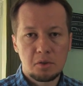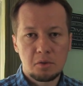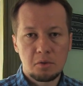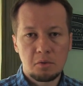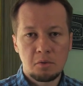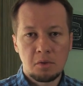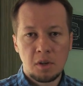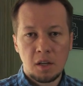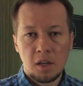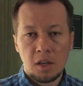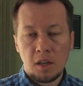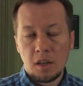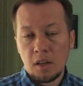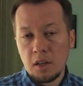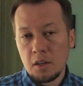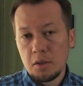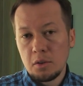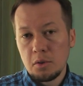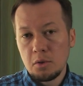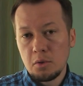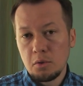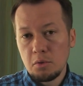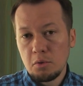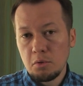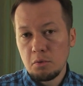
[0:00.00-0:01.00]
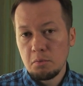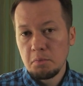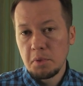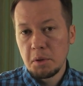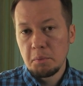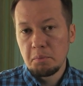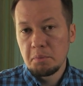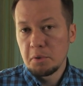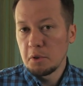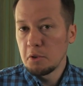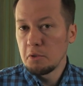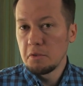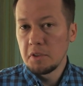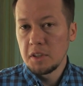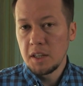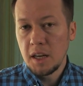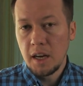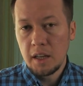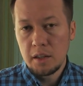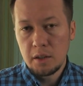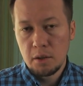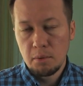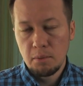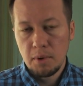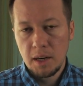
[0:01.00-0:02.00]
to, to be proven
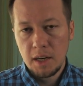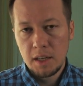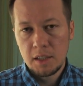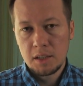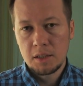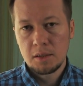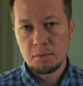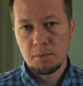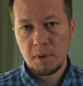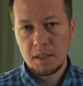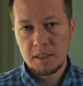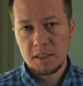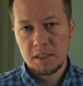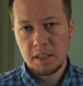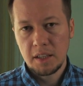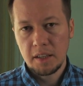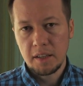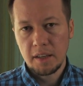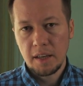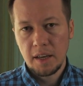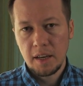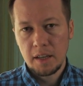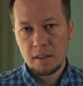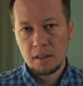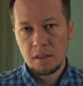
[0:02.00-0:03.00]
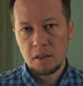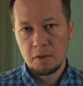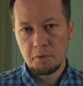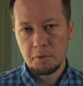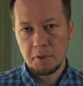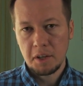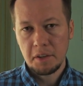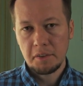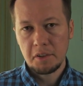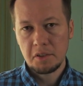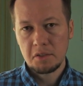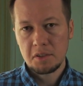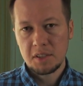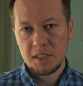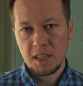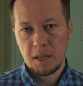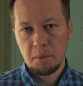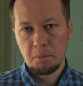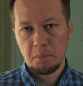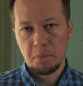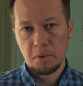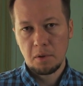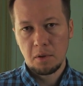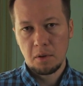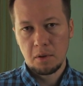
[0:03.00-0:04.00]
otherwise once I get review
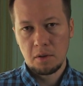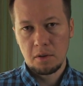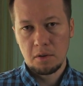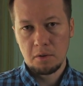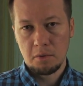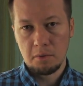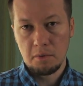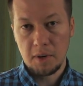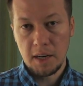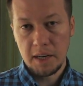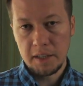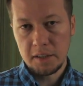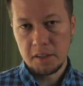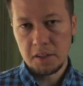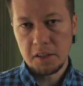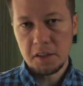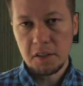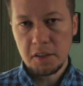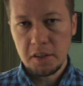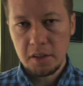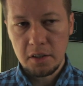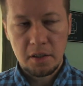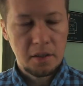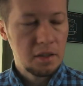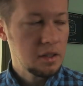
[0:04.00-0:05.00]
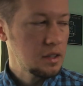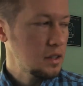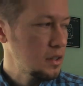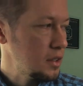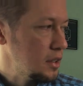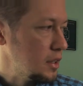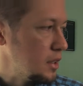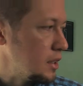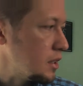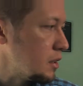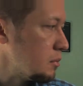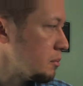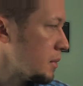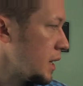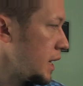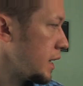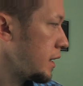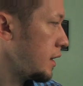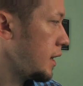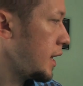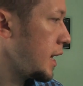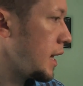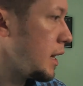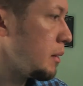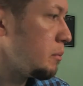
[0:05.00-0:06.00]
sample right here in my
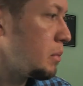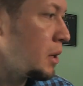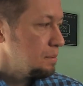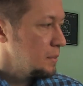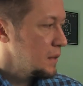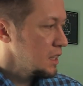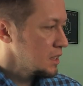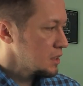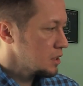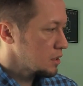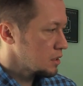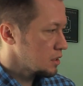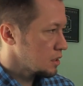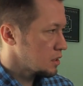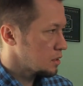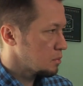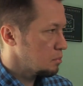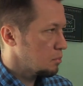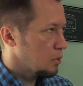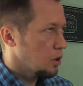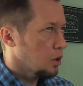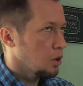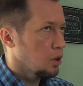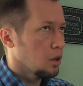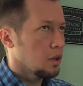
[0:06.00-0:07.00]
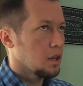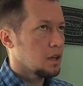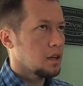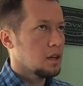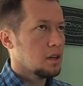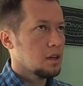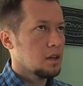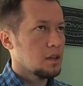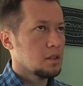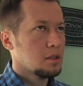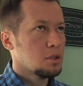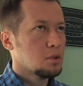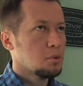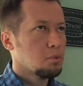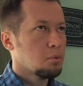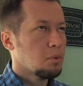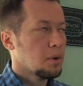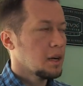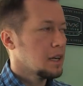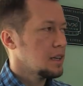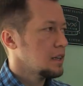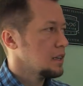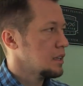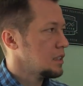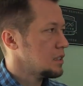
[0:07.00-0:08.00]
lab. This is a small uh,
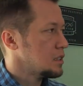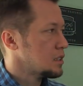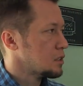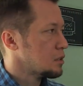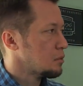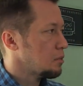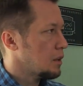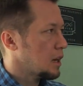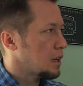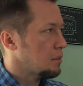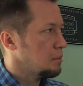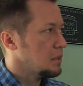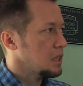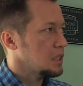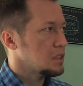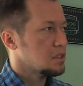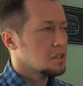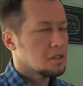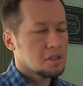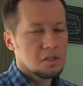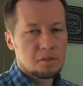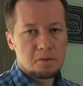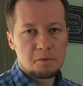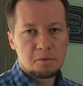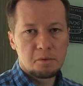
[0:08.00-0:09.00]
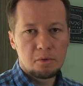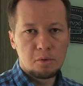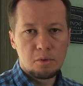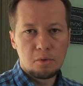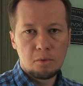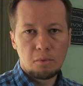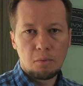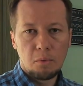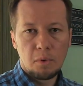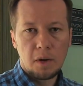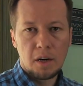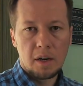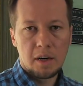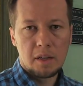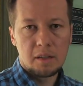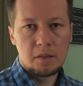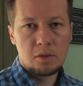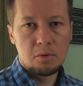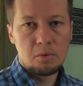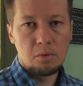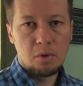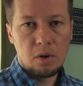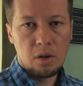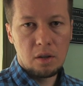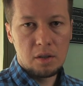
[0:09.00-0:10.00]
20 square meters room where I
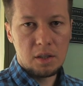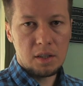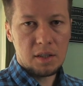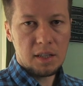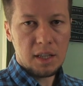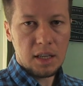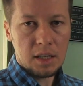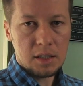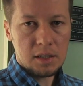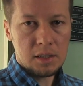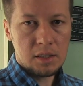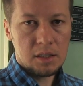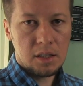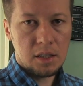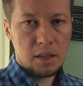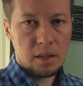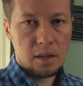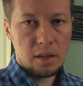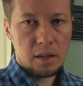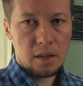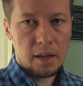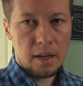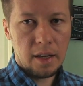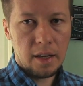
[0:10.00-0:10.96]
do all the testing